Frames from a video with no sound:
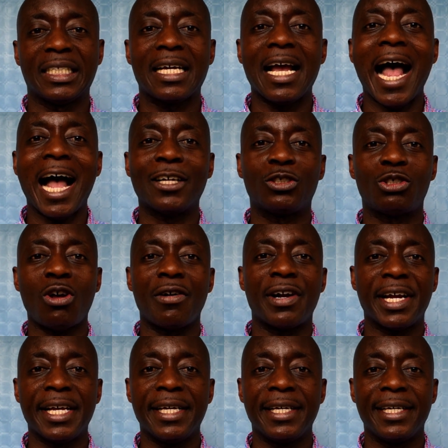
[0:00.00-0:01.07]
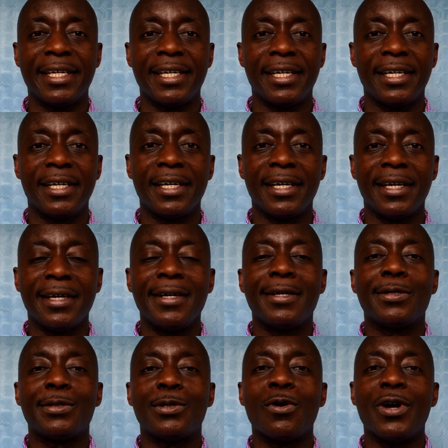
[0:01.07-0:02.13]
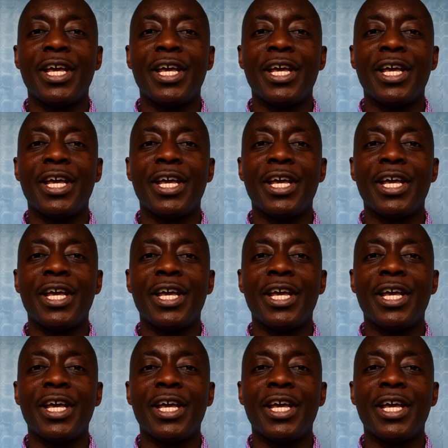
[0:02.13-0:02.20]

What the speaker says: Asore. So